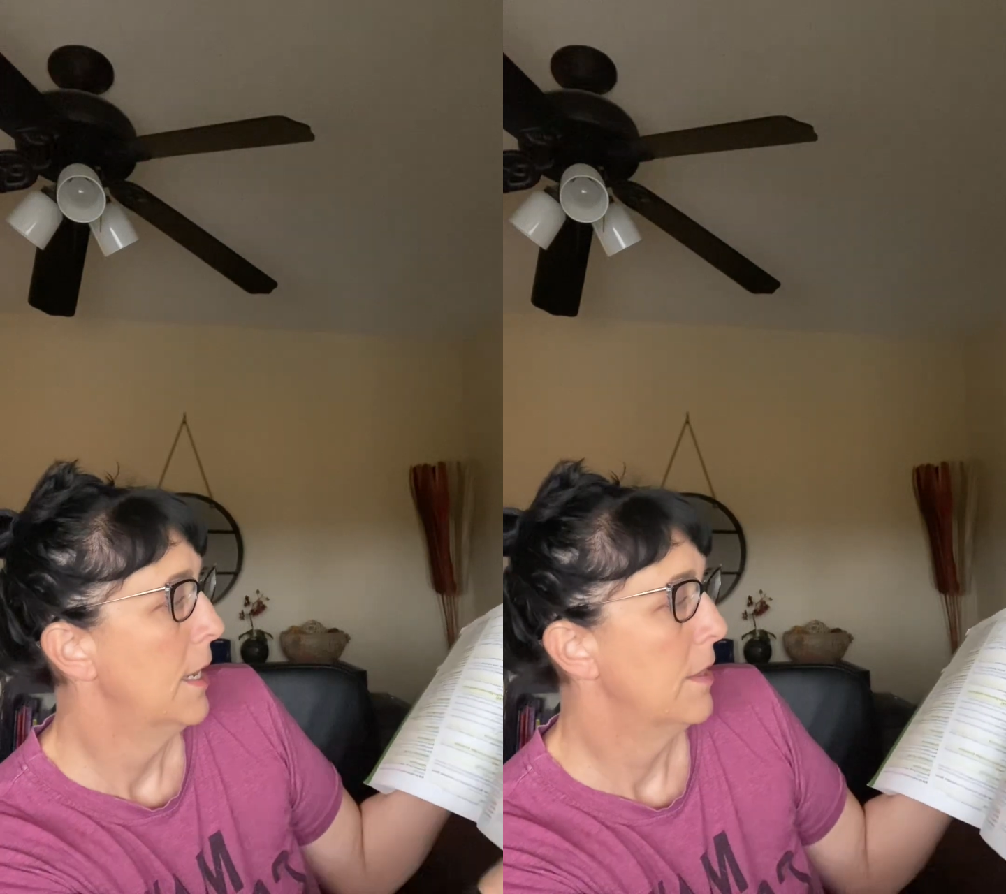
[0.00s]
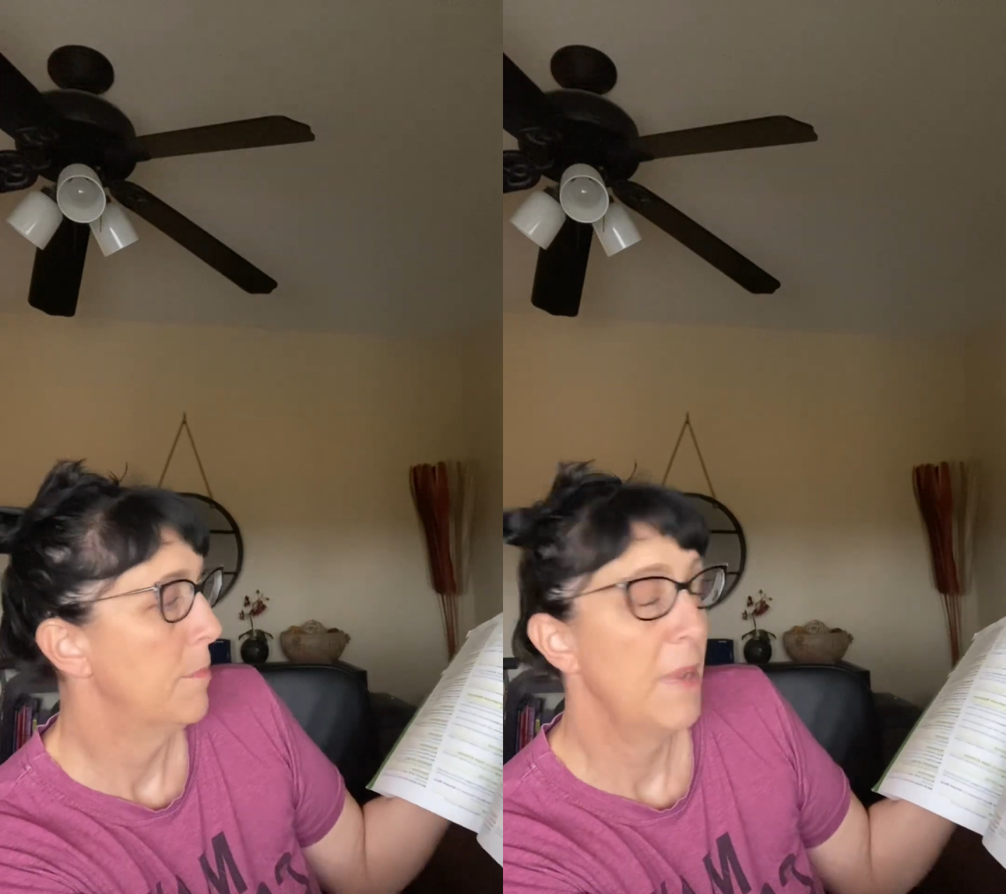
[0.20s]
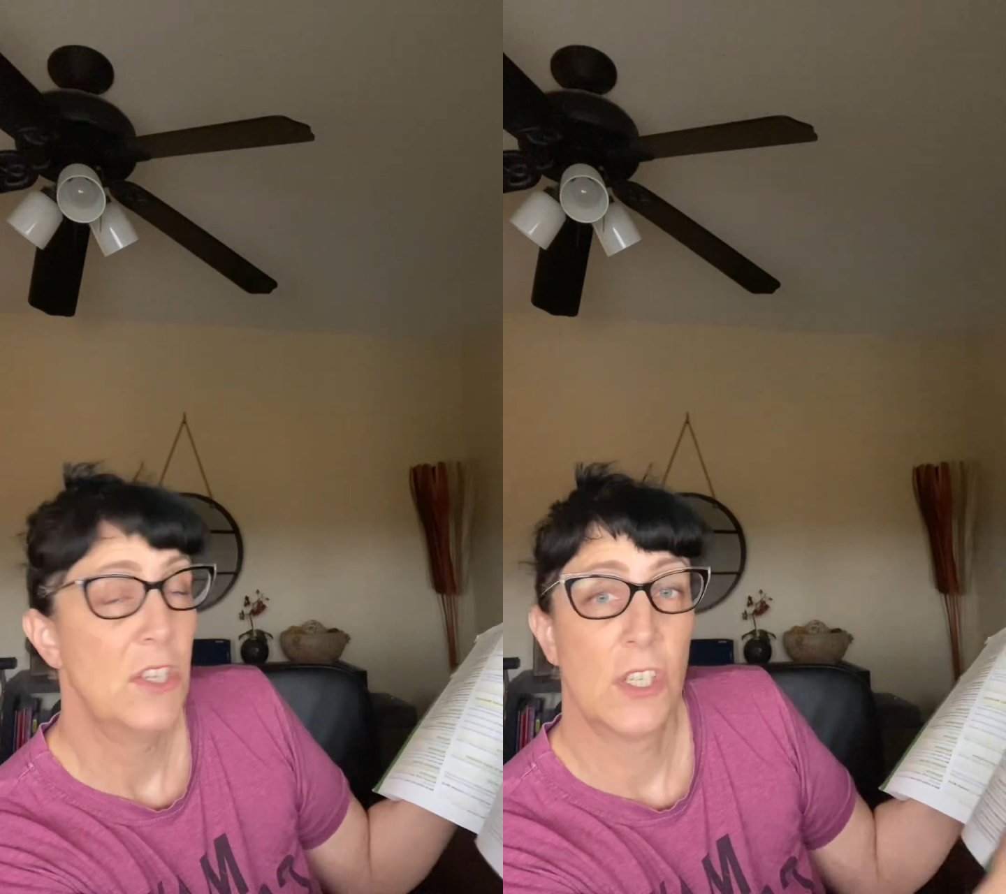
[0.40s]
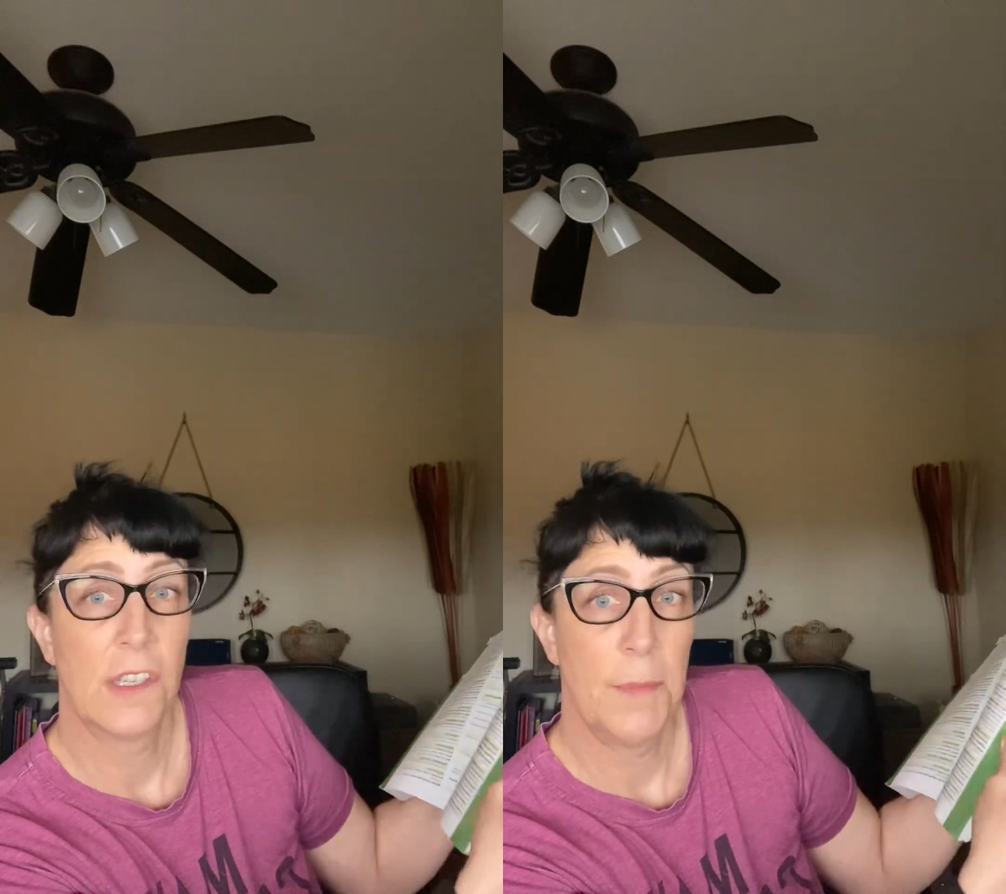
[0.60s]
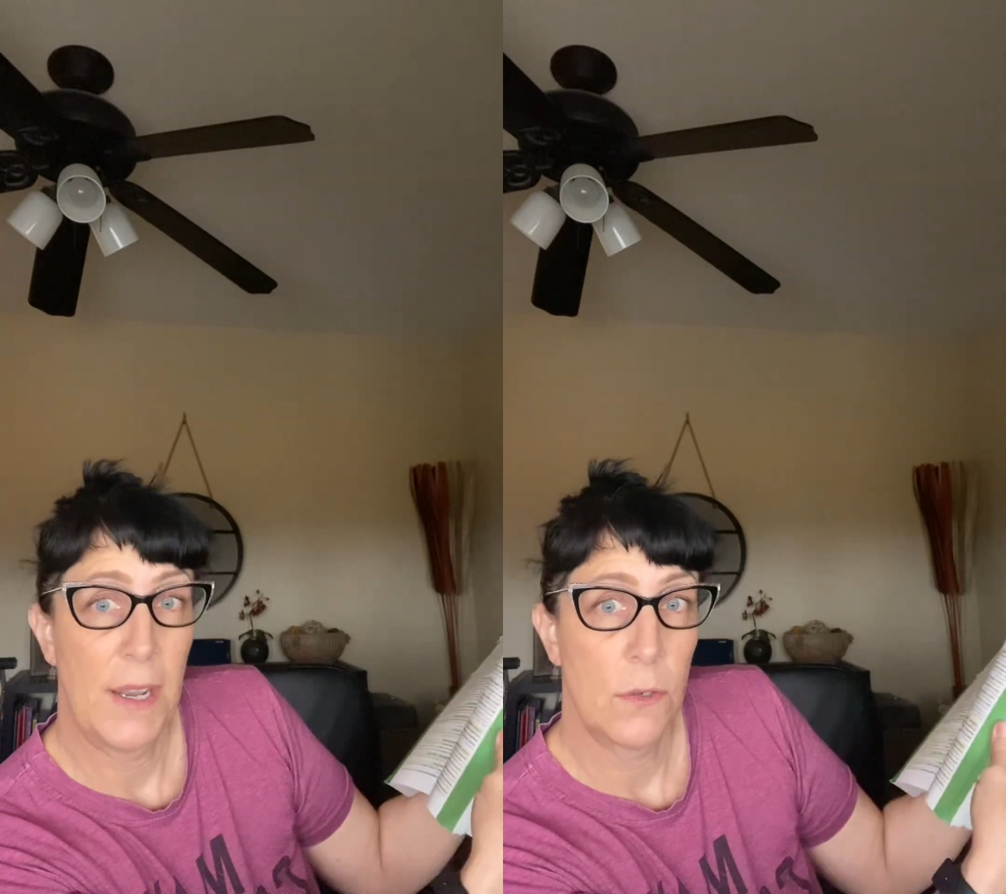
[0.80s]
the
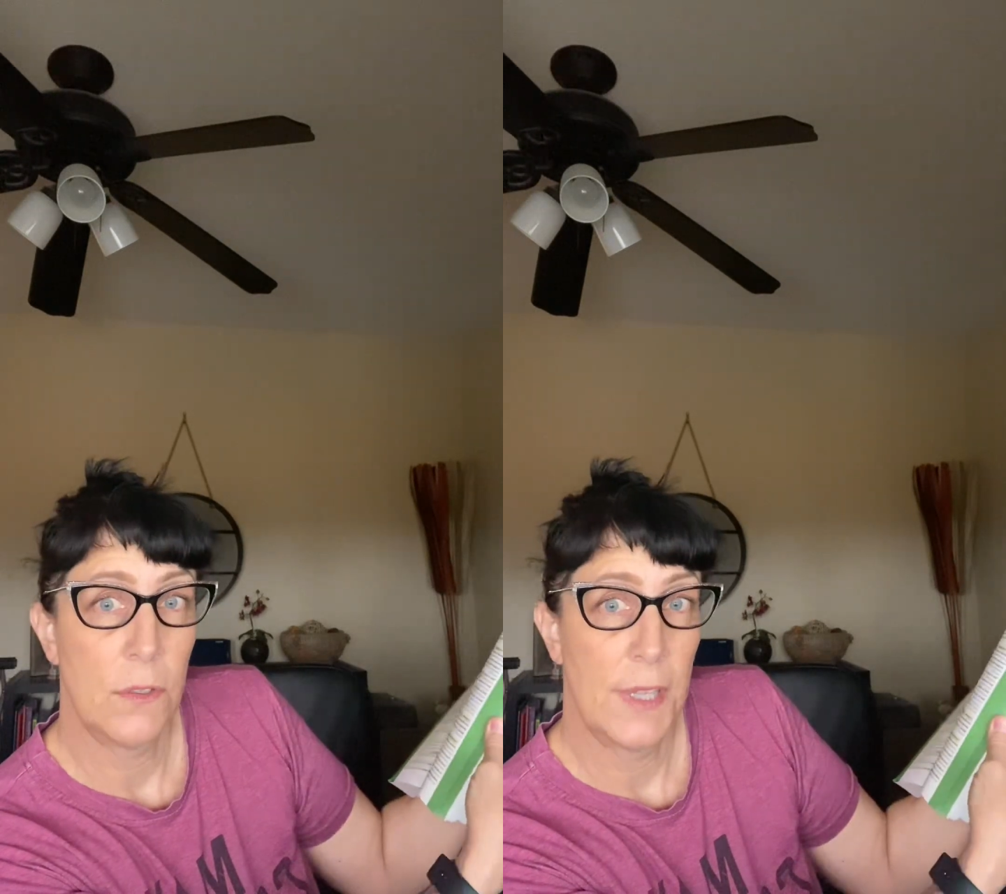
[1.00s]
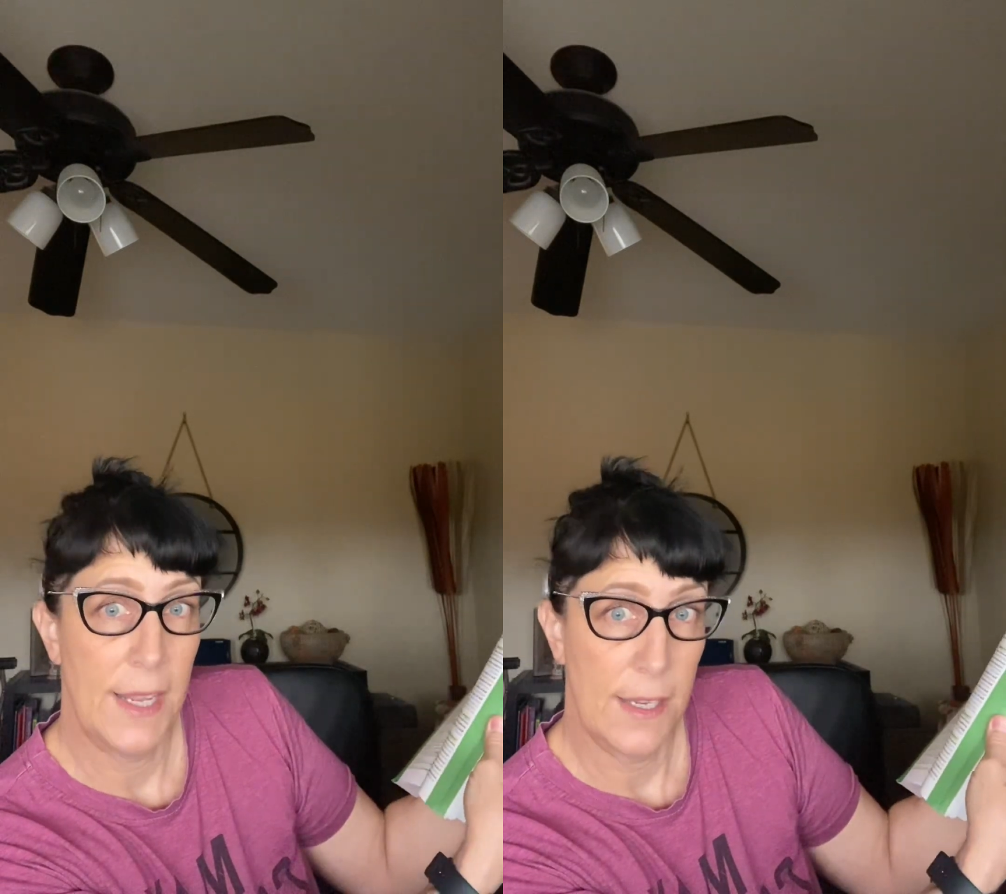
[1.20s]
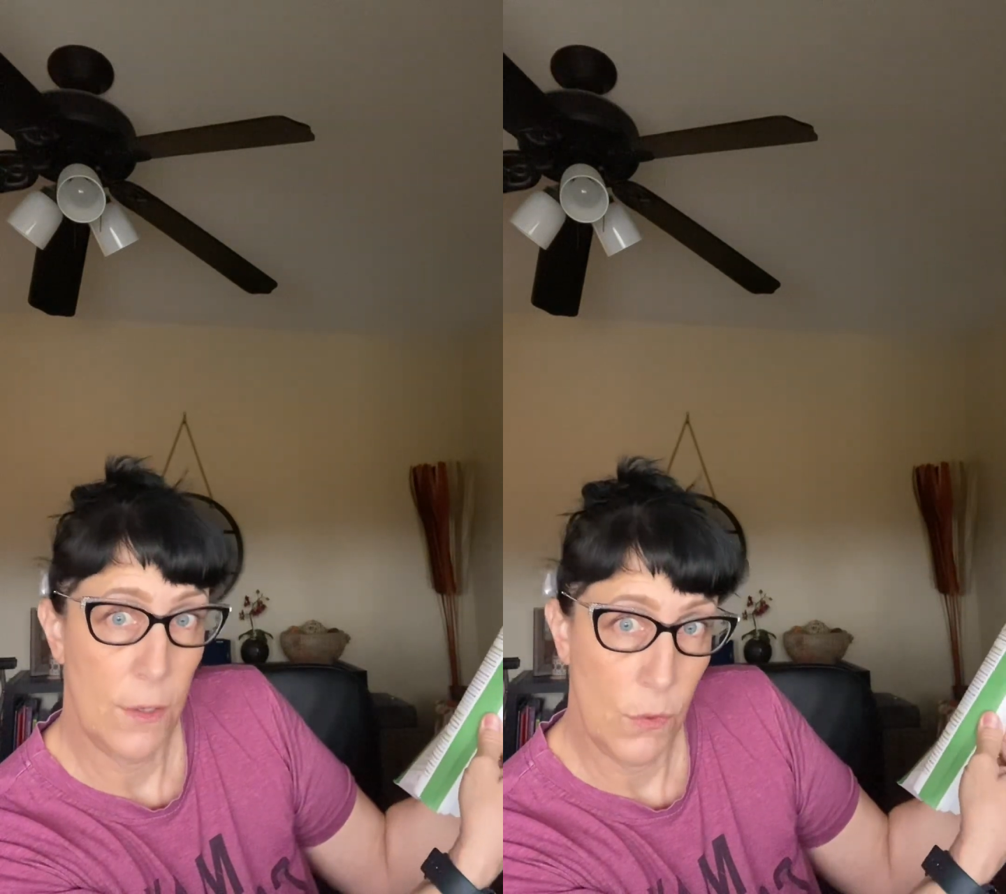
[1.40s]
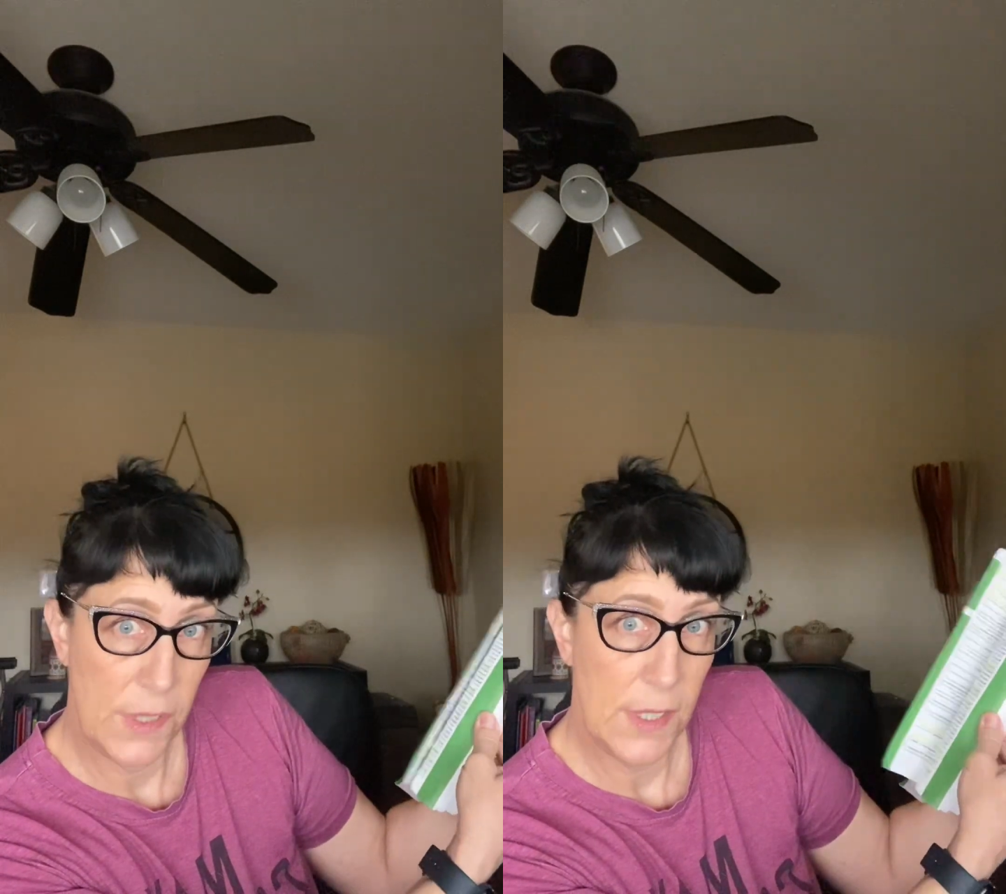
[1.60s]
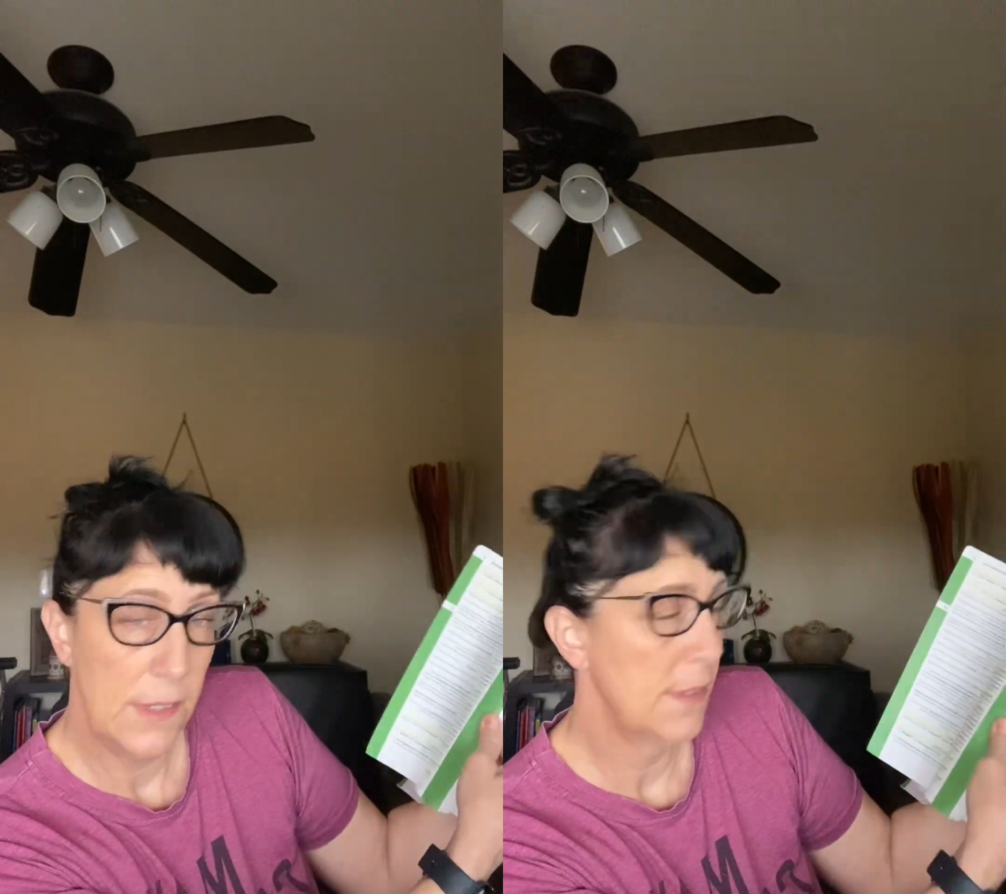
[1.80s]
patient's medical
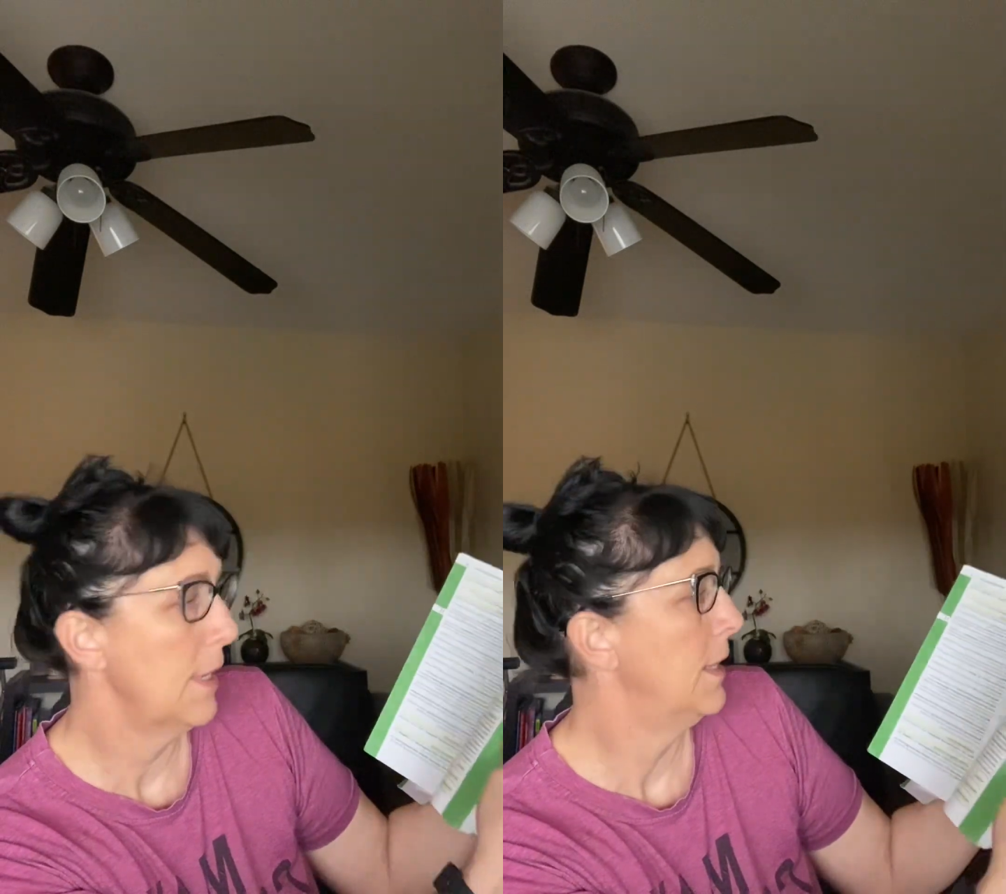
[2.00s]
diagnosis,